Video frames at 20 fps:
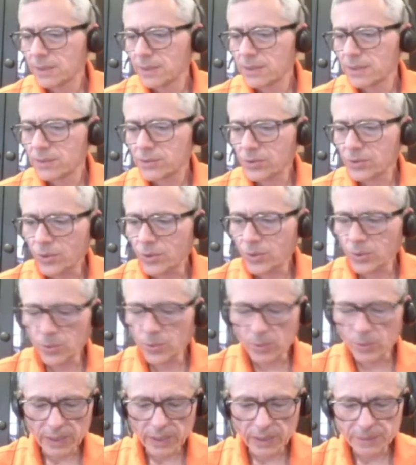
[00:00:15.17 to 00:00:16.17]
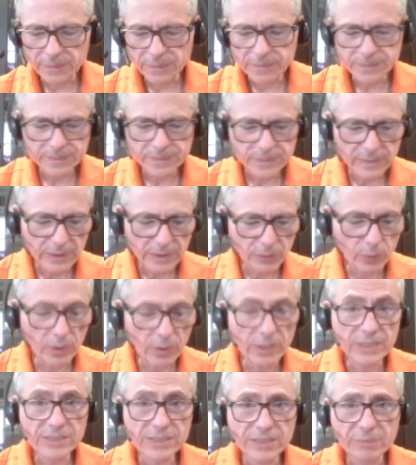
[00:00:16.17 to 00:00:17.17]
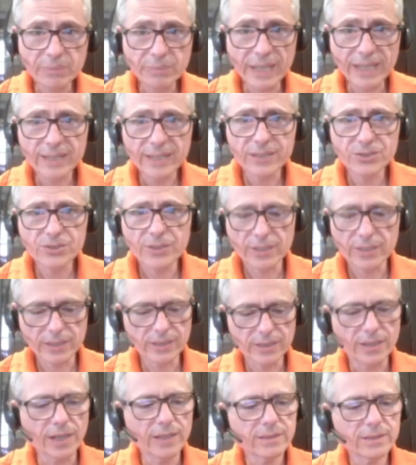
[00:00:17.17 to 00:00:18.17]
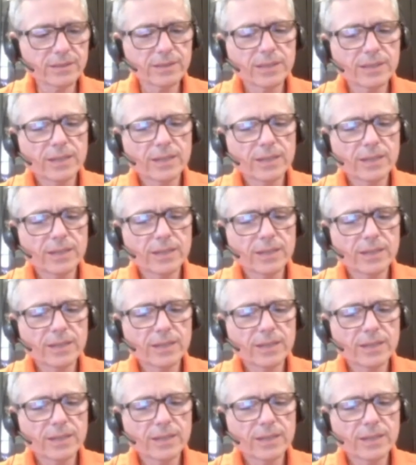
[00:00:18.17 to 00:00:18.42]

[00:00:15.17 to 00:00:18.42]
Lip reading: So, what is the package that I got?